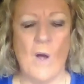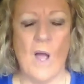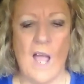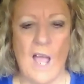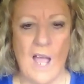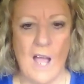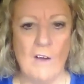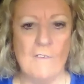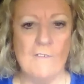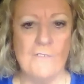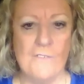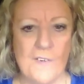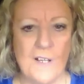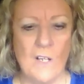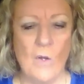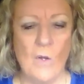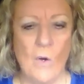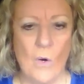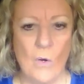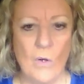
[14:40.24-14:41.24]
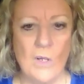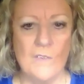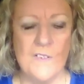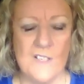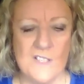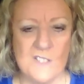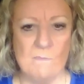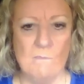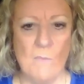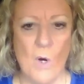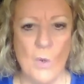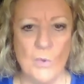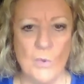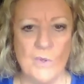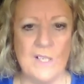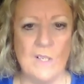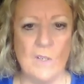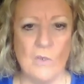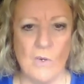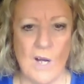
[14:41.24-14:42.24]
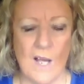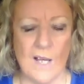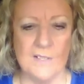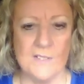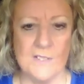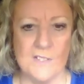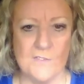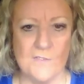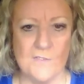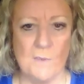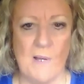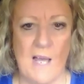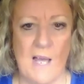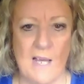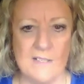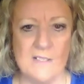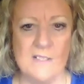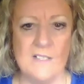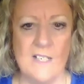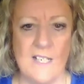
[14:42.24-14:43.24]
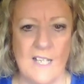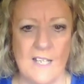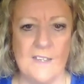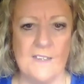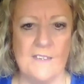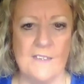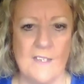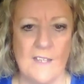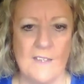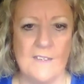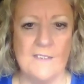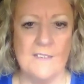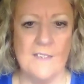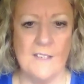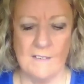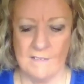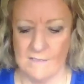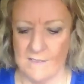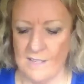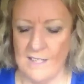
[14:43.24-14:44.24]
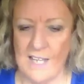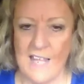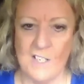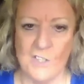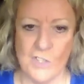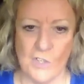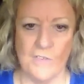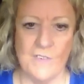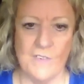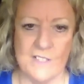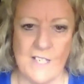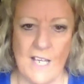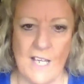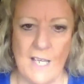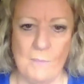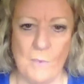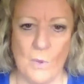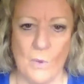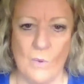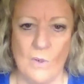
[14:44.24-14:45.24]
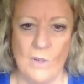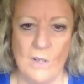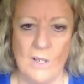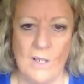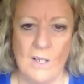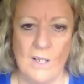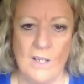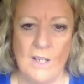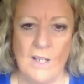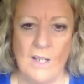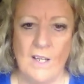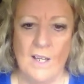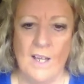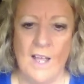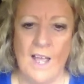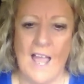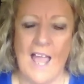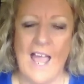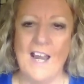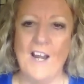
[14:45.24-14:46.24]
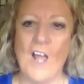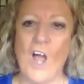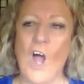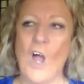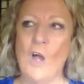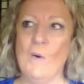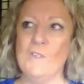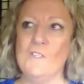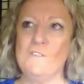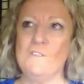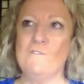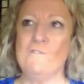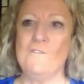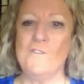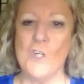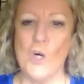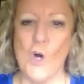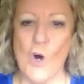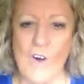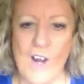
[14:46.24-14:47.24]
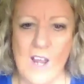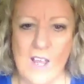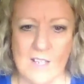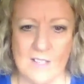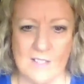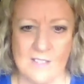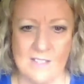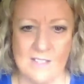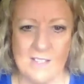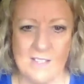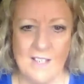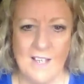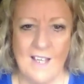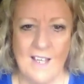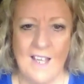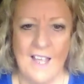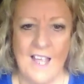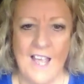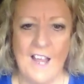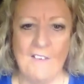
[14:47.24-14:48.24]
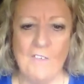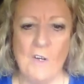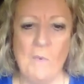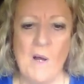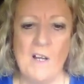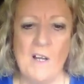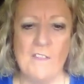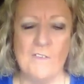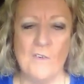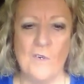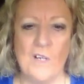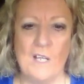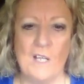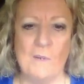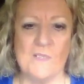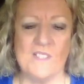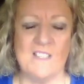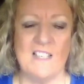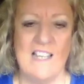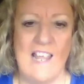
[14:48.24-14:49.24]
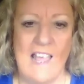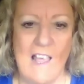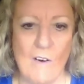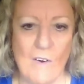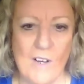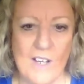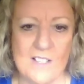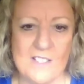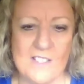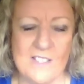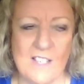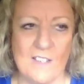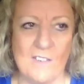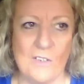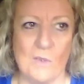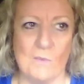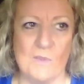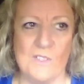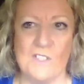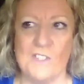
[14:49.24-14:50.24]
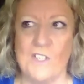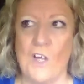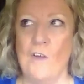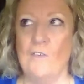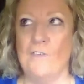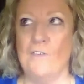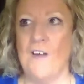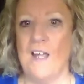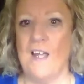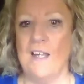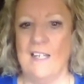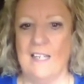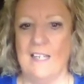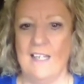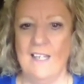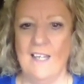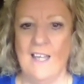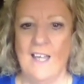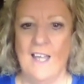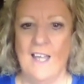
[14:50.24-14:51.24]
out fell all of his mouldy crusts from underneath the ledge on the table. And I was furious. Everyone thought he was hilarious. They thought it was so funny.